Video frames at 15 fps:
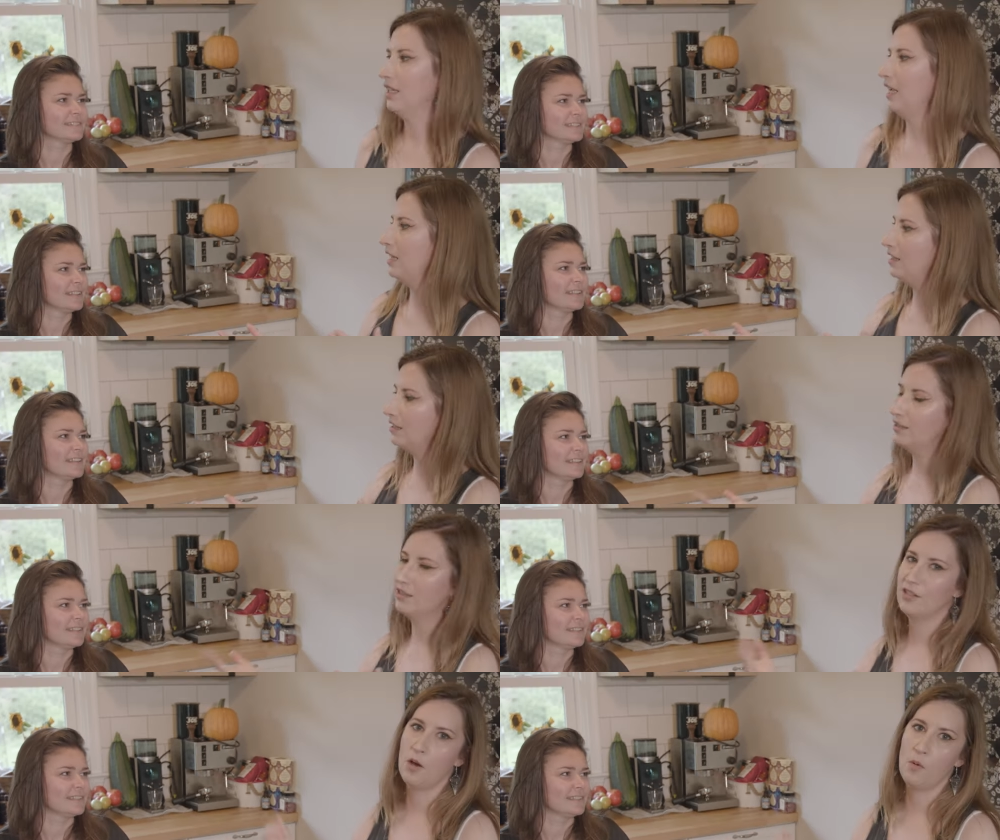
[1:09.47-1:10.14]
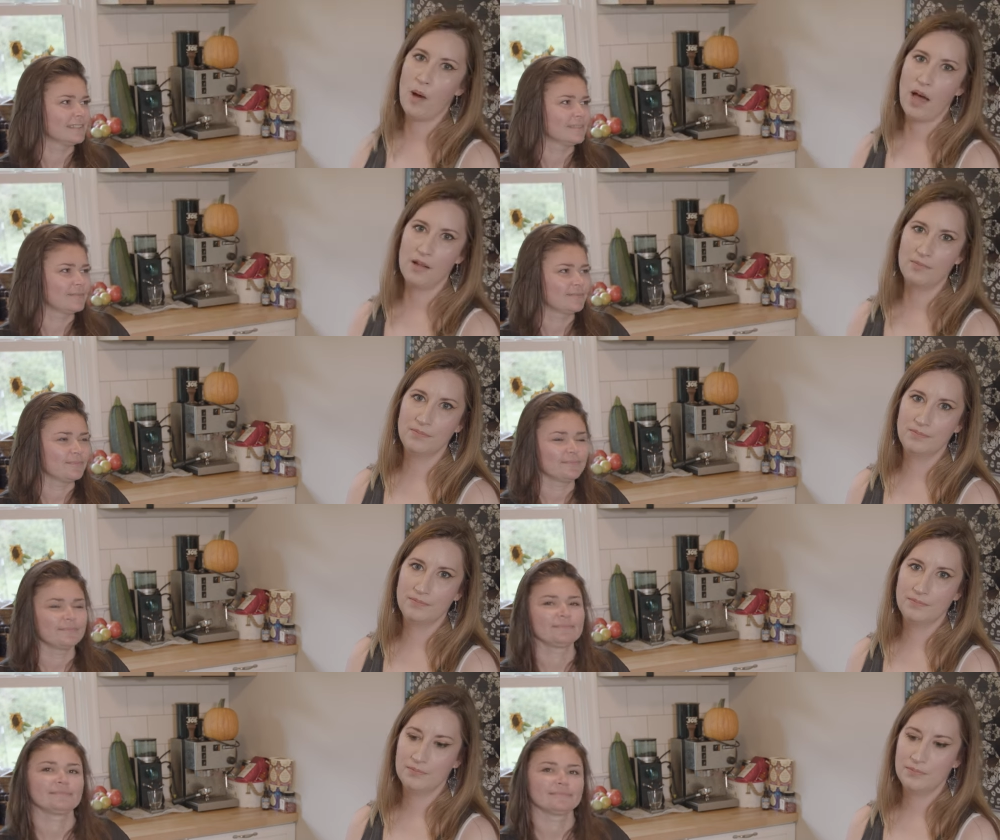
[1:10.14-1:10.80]
Speaker 1: And this is Noelle,
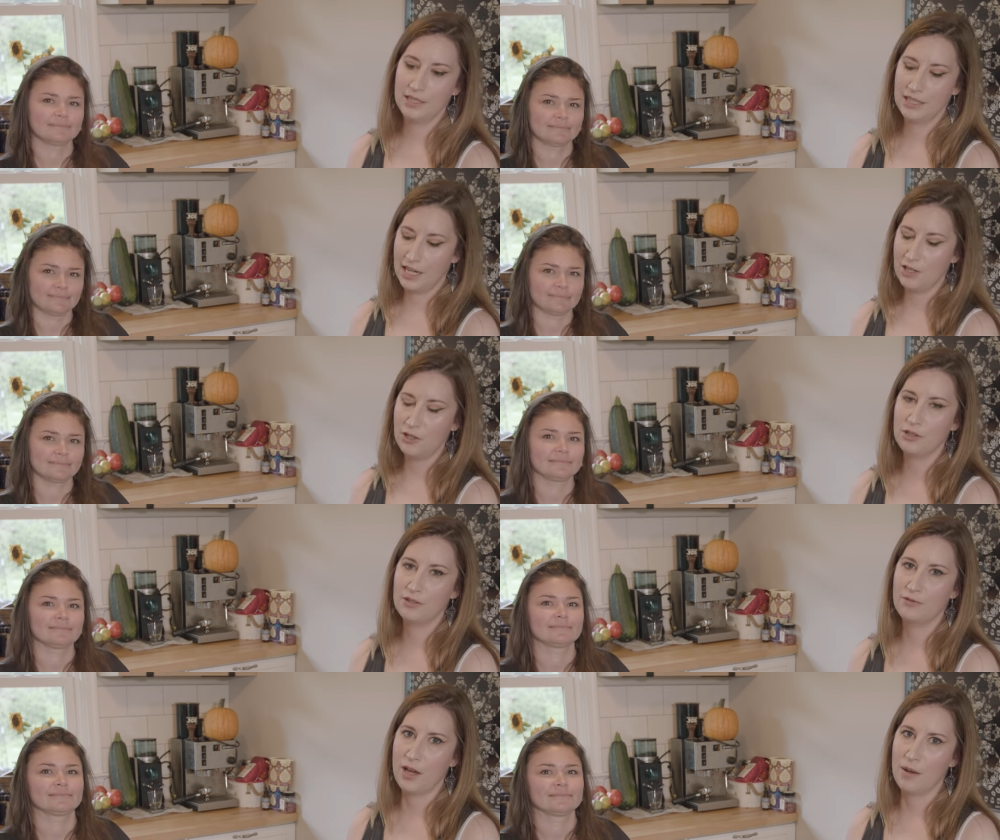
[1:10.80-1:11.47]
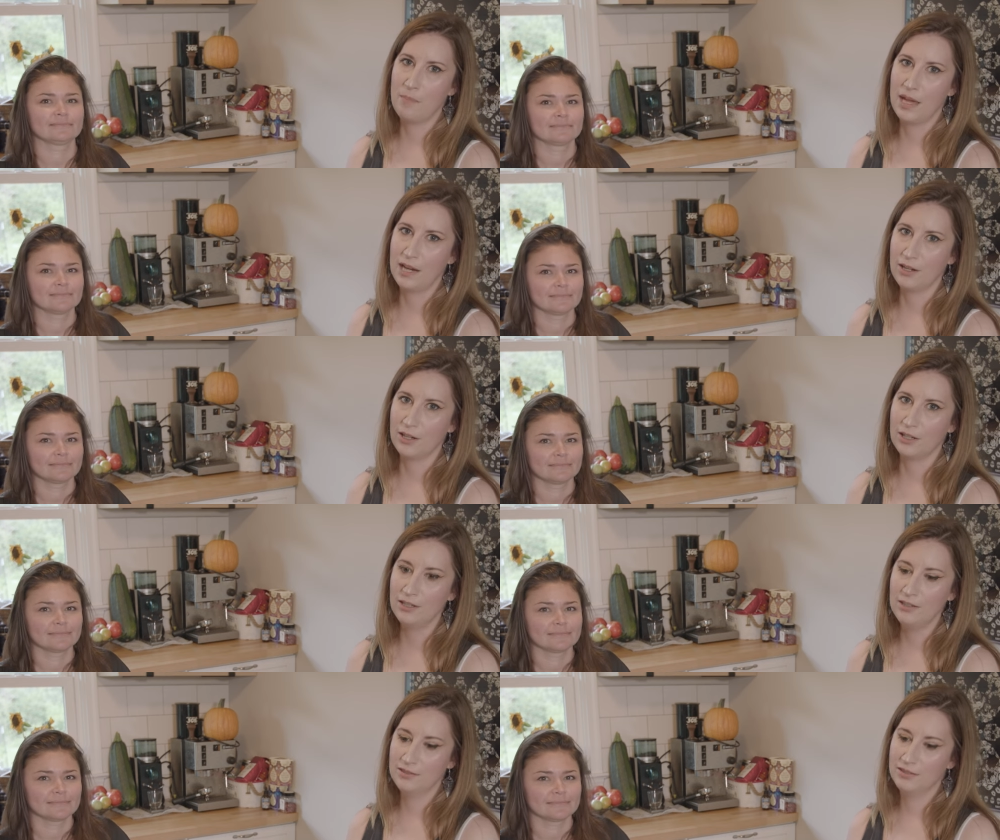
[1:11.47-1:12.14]
in case you have not met
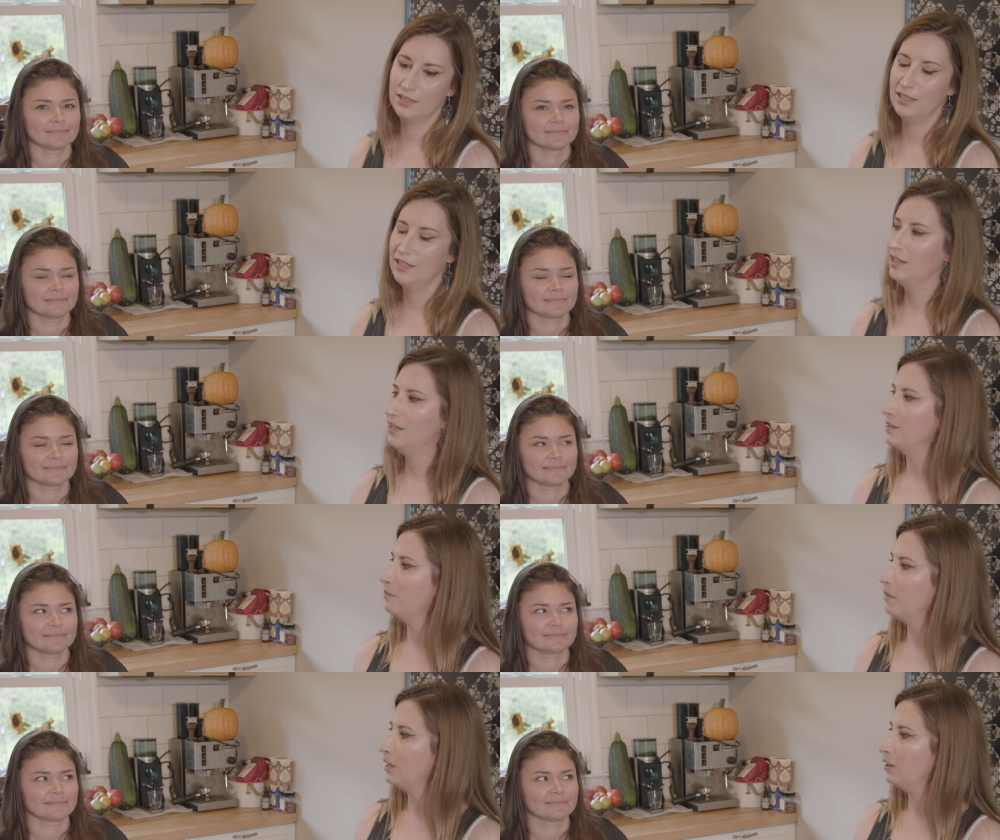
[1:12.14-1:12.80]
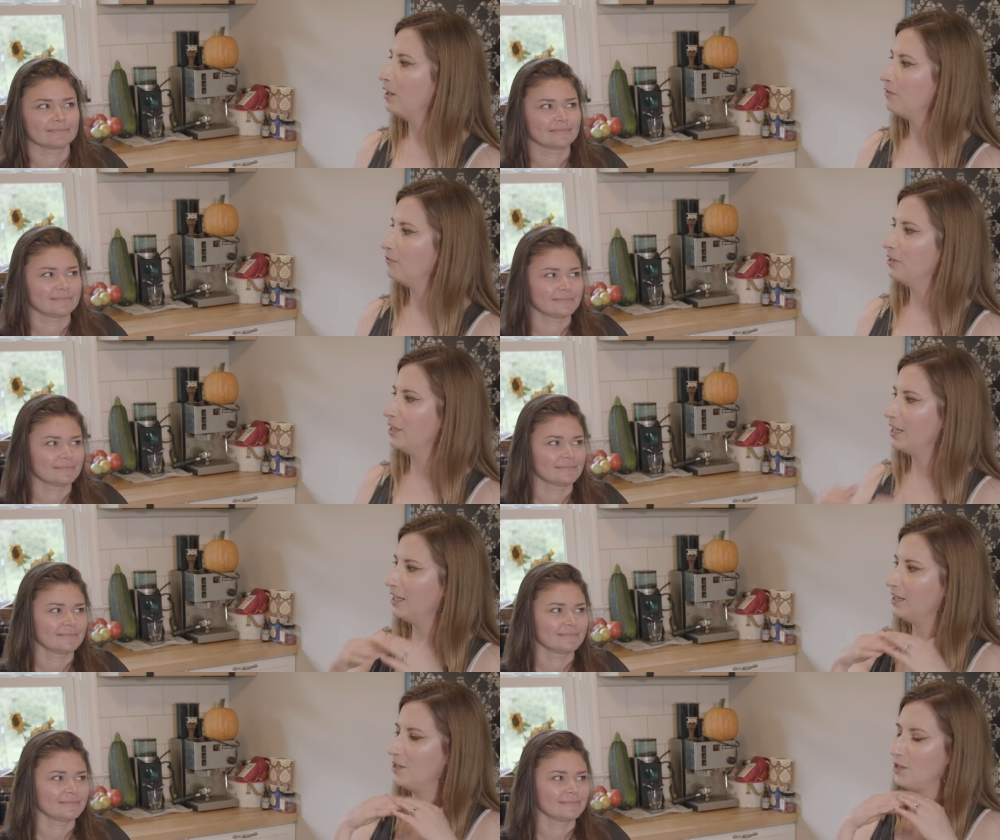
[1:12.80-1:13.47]
her. It's my
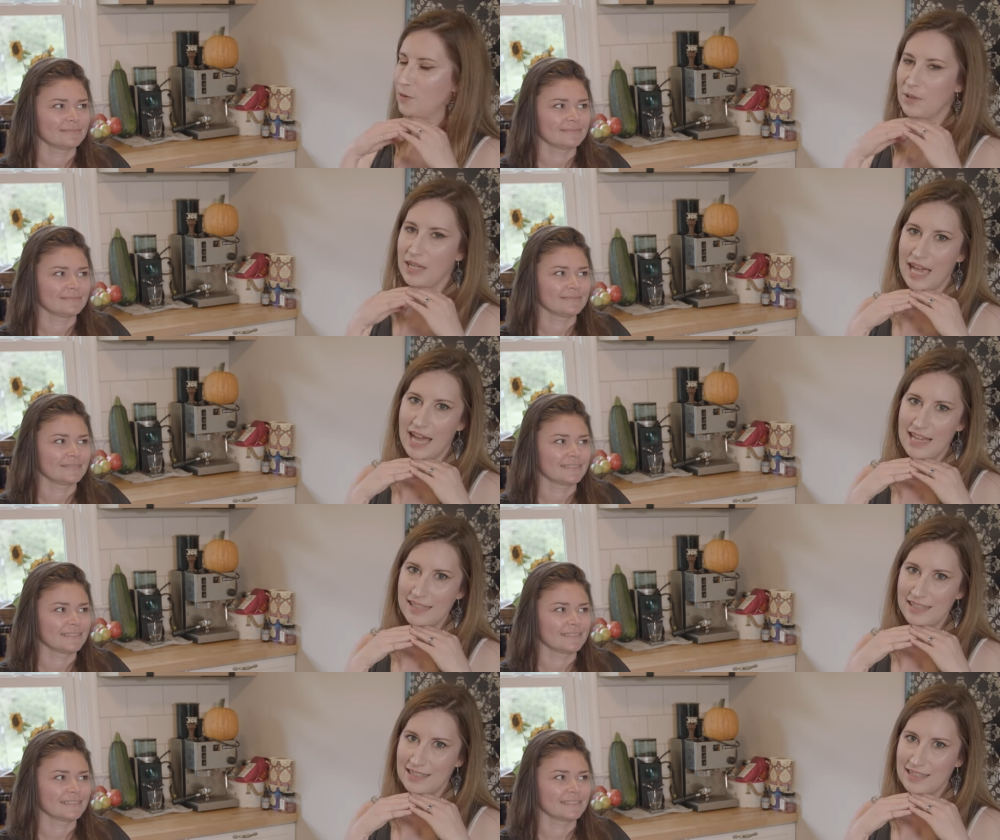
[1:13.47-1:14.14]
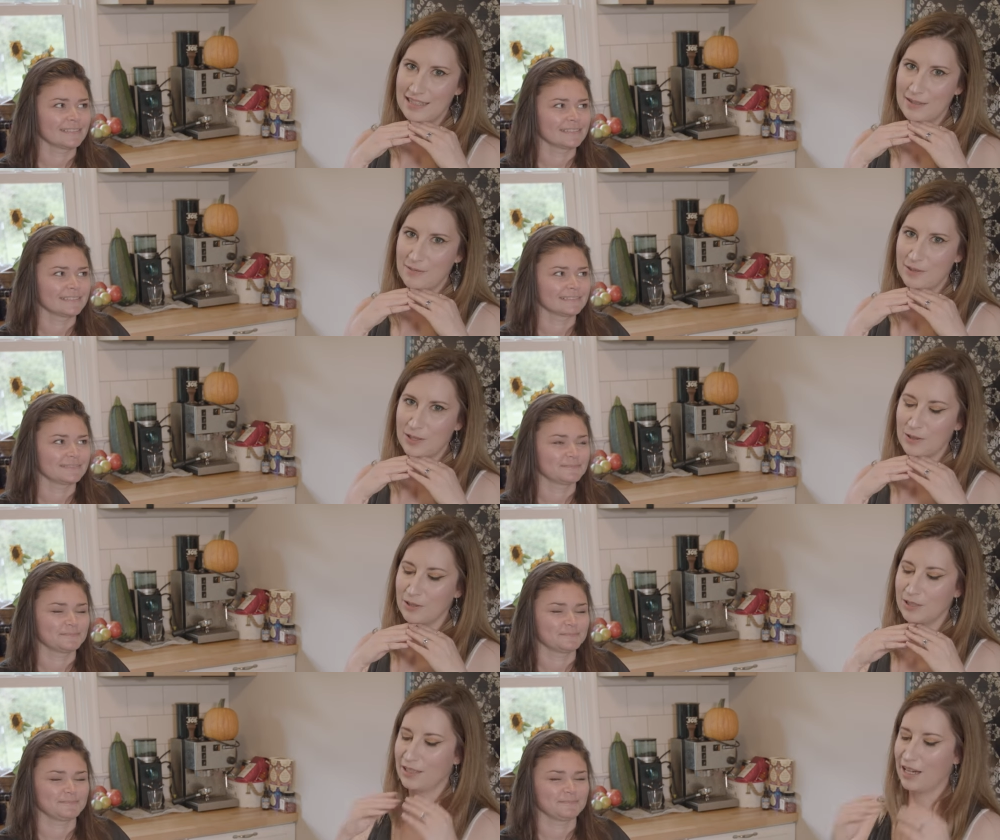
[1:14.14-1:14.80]
lovely new guest.
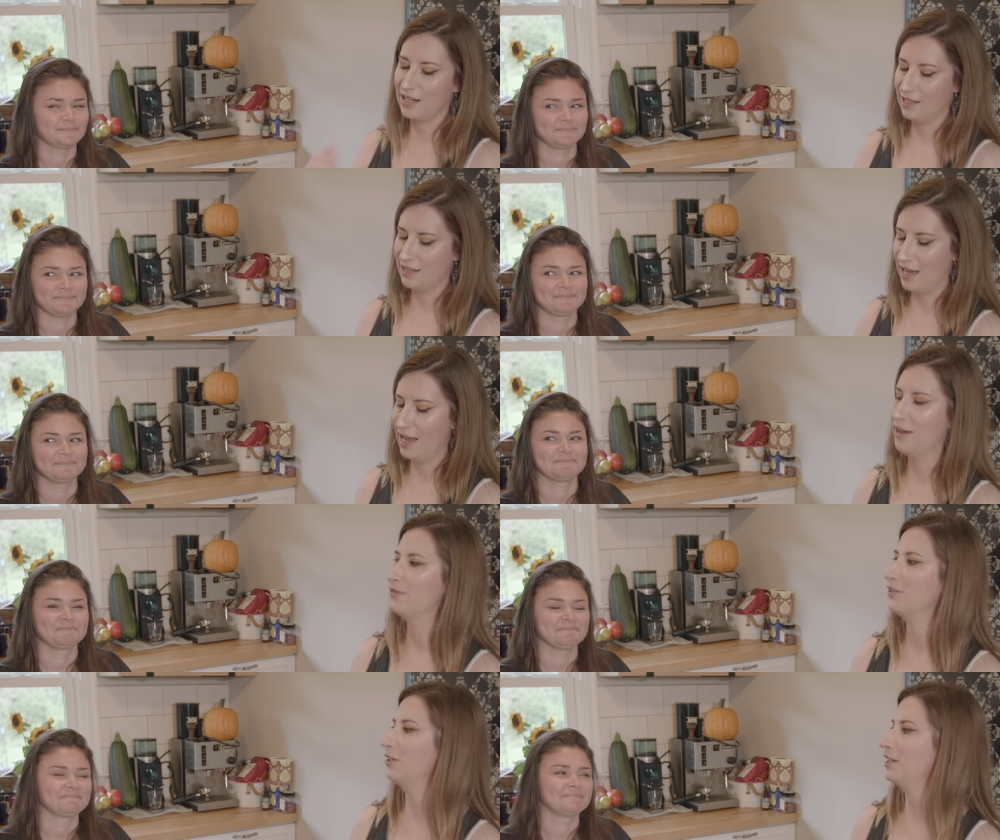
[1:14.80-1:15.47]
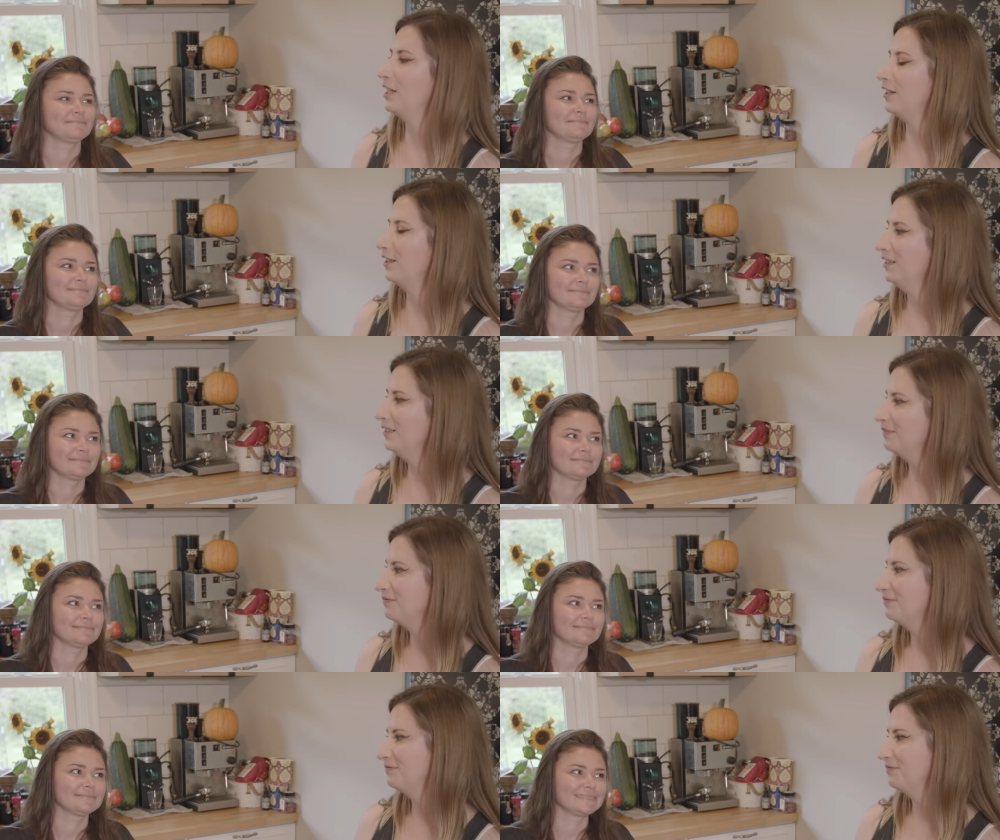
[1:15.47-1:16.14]
So excited to have her here.